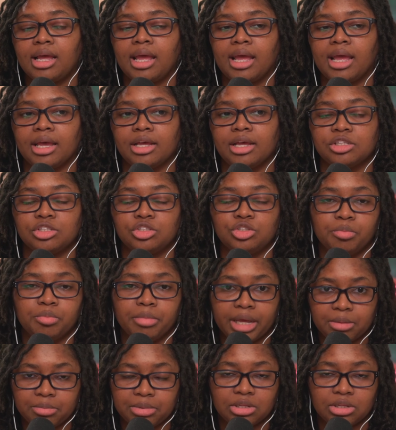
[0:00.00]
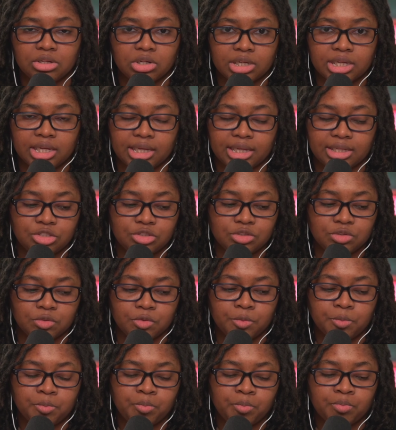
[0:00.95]
and you may be looking
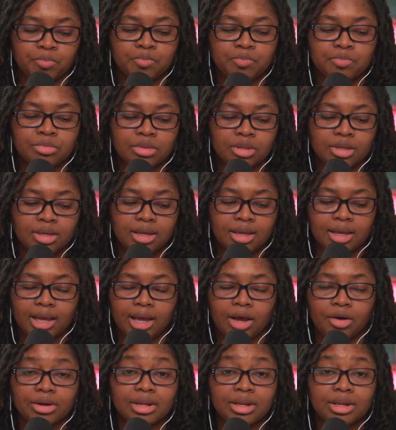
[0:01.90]
into, how